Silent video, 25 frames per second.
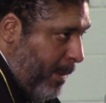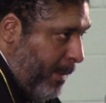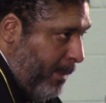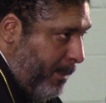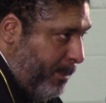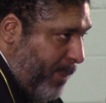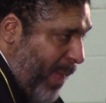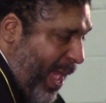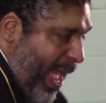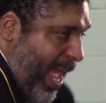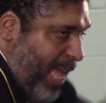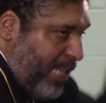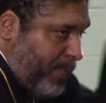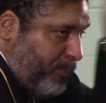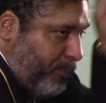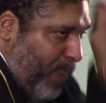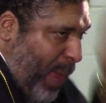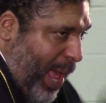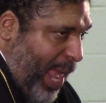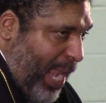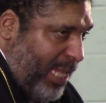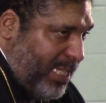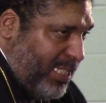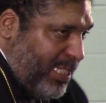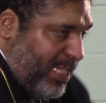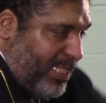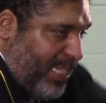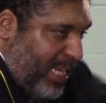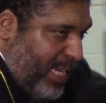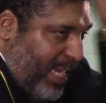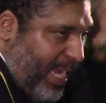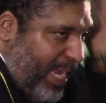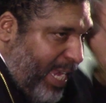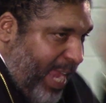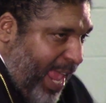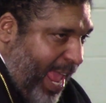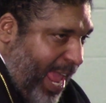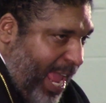pass policies and
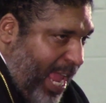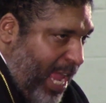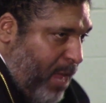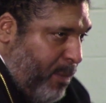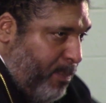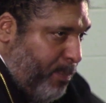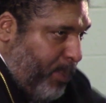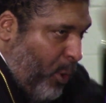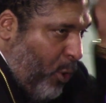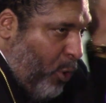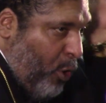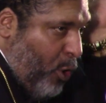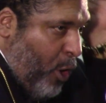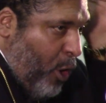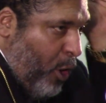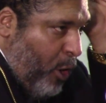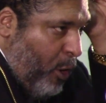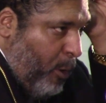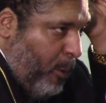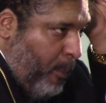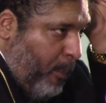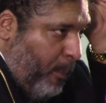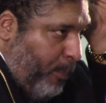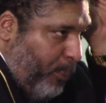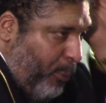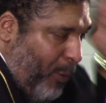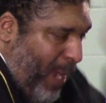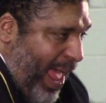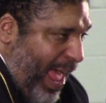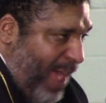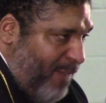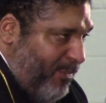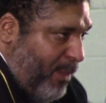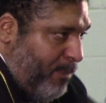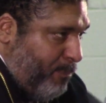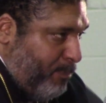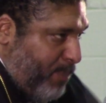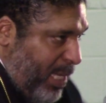enable
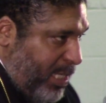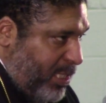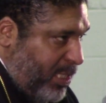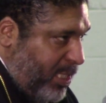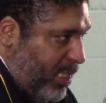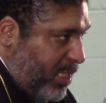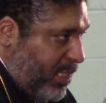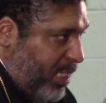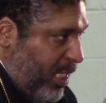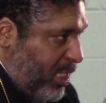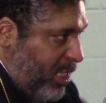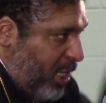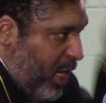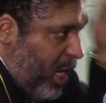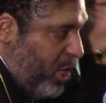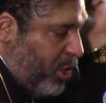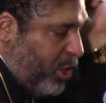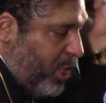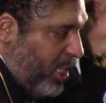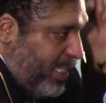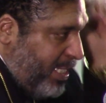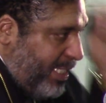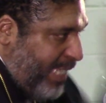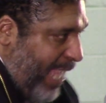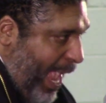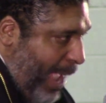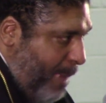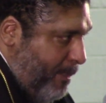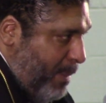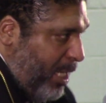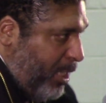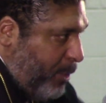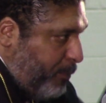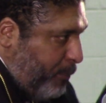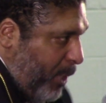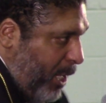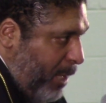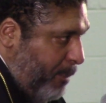private businesses to
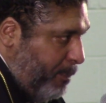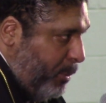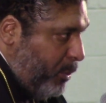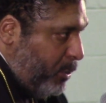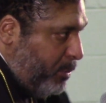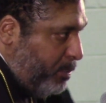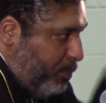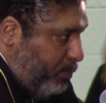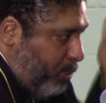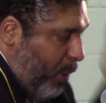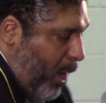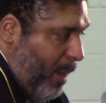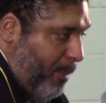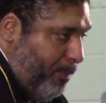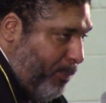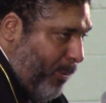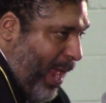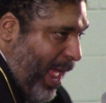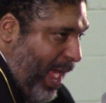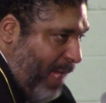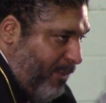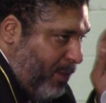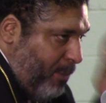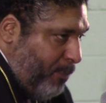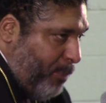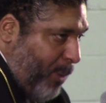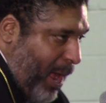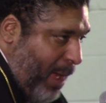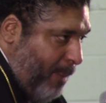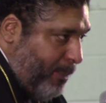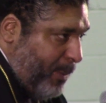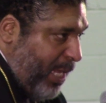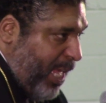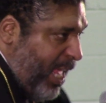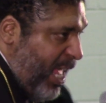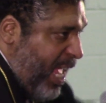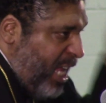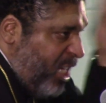damage people's private
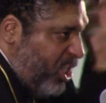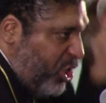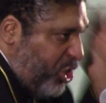property